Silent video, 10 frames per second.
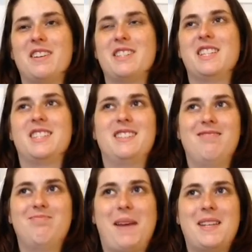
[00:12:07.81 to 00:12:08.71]
She
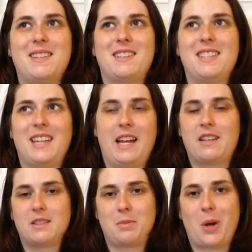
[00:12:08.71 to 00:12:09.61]
basically didn't
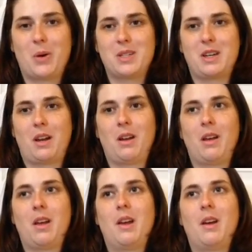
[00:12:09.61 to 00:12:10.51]
answer my question,
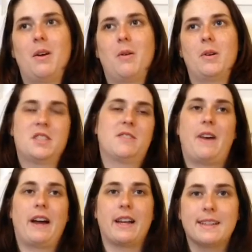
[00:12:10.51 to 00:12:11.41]
which is
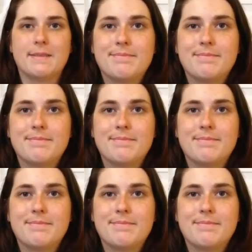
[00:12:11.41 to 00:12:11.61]
fine.